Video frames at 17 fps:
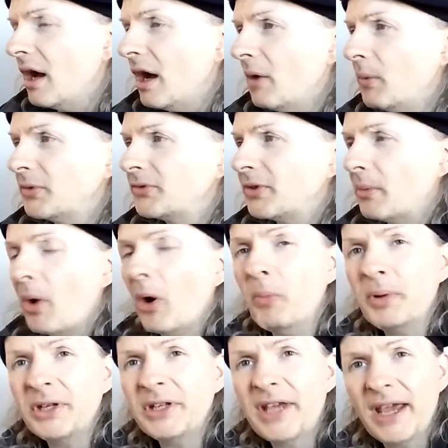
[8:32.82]
With some
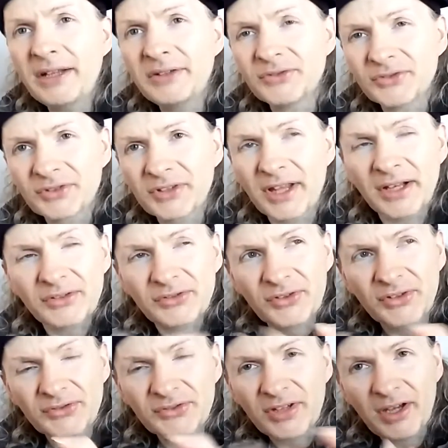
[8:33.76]
open cadence licks,
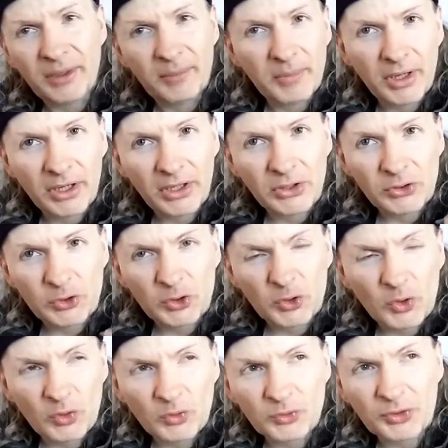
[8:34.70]
this time
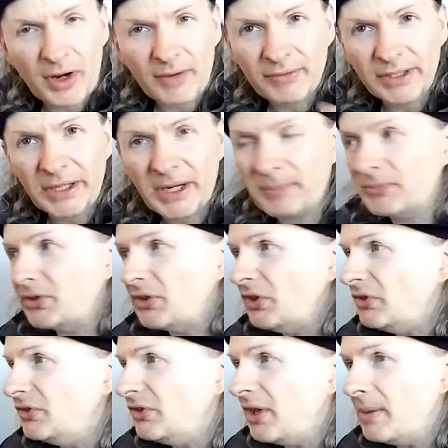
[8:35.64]
traveling up to
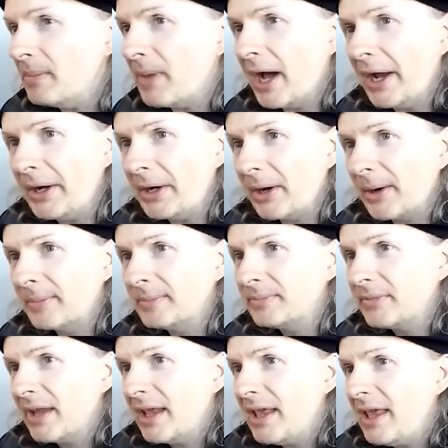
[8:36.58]
D minor.
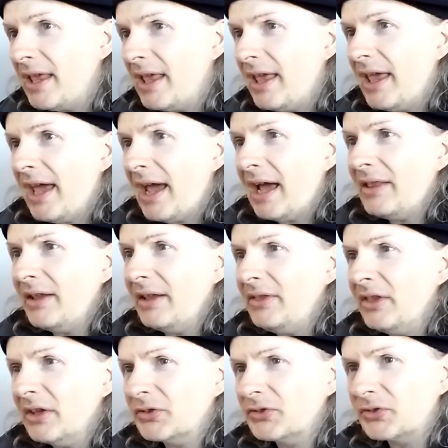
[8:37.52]
And
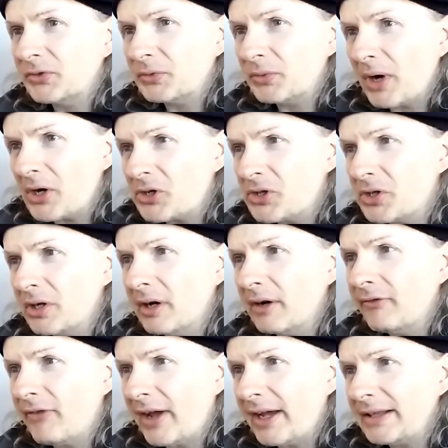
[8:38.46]
then the
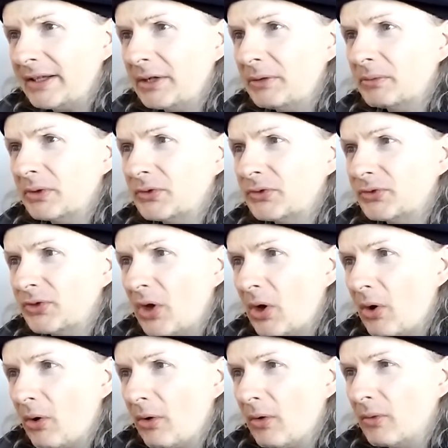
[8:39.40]
structure finally
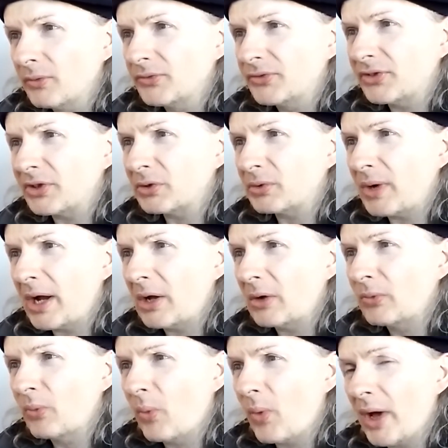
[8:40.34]
resolves at
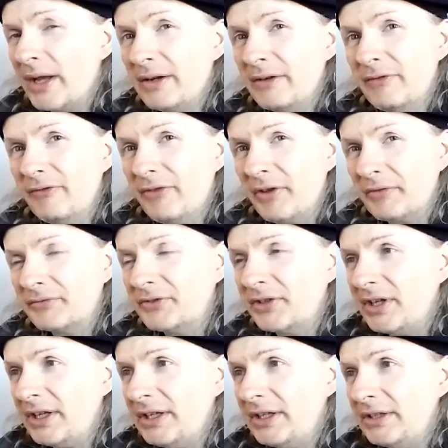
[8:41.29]
around 1
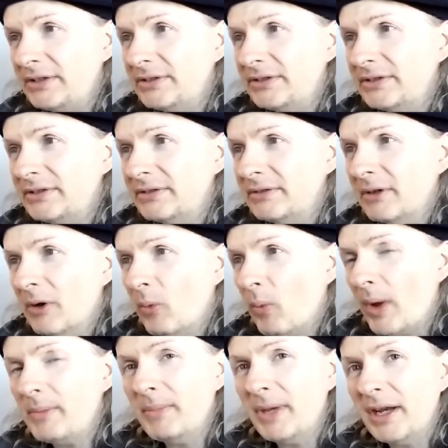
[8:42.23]

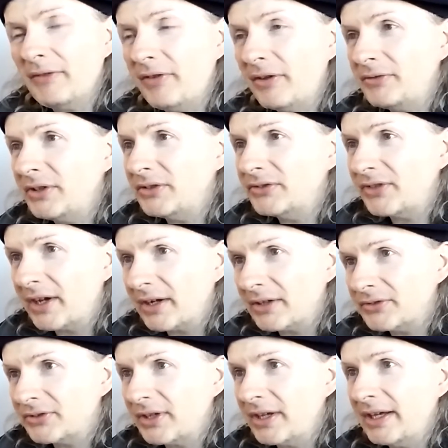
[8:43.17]
minute 15
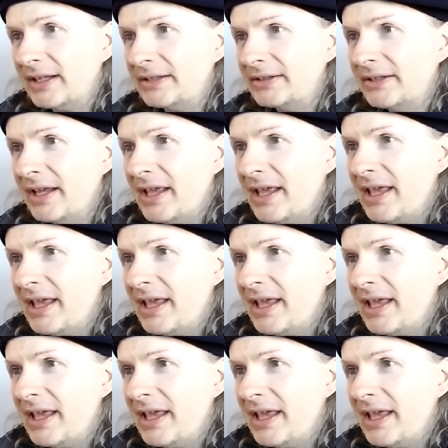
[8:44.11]
seconds in